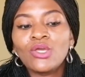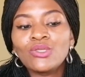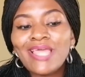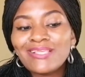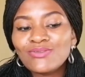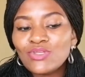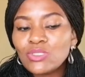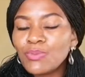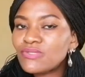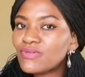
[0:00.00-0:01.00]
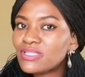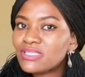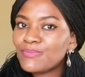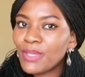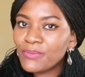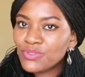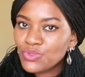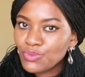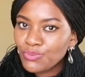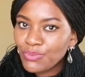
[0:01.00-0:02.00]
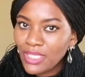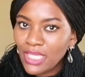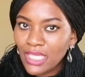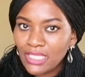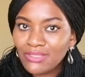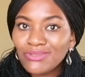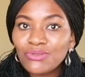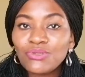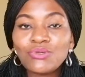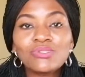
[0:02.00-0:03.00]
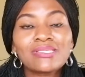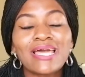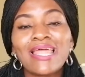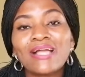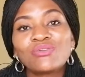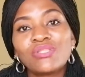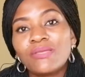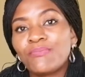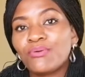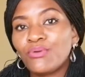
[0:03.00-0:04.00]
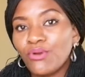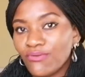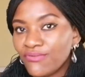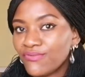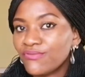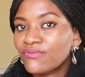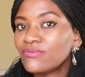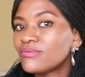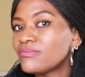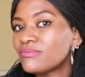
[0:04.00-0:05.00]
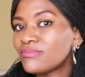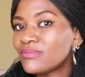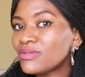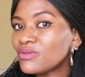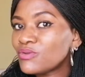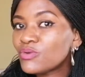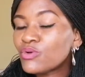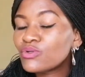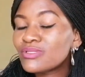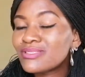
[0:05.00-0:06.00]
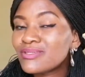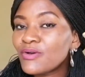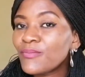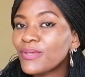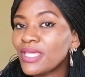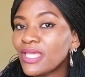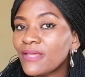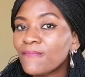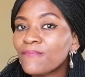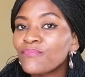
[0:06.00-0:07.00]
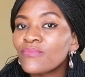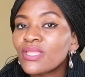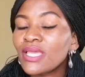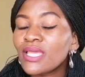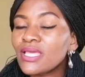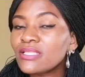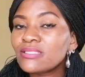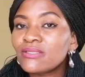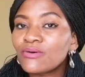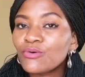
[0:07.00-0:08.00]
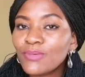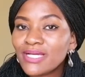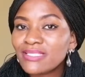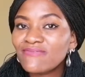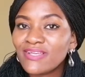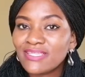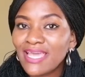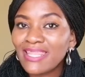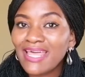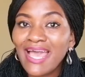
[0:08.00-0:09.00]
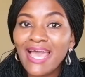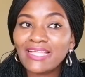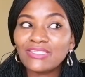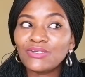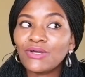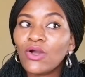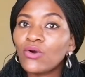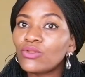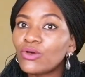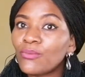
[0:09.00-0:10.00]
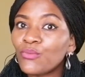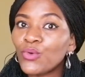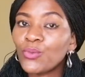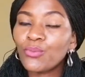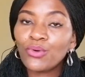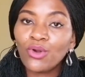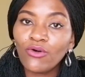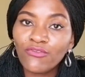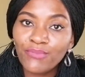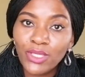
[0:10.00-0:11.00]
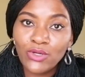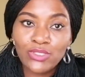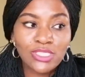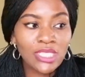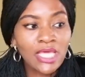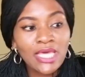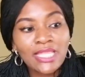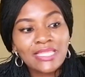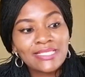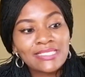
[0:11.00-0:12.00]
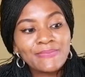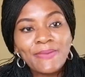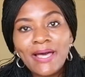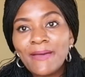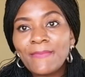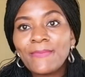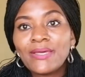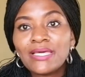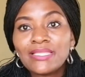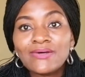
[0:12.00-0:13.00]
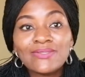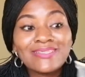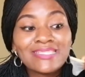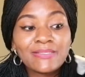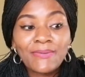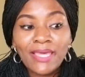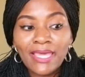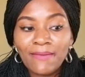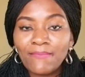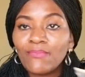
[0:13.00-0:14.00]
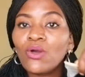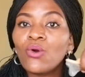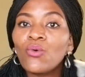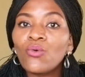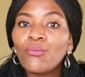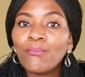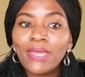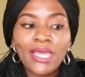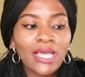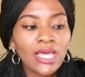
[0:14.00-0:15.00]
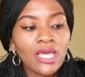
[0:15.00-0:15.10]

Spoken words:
there is no space for the sperm to be in. It can actually pull off. You could still be in the woman's vagina and your condom will pull off, because the sperm will make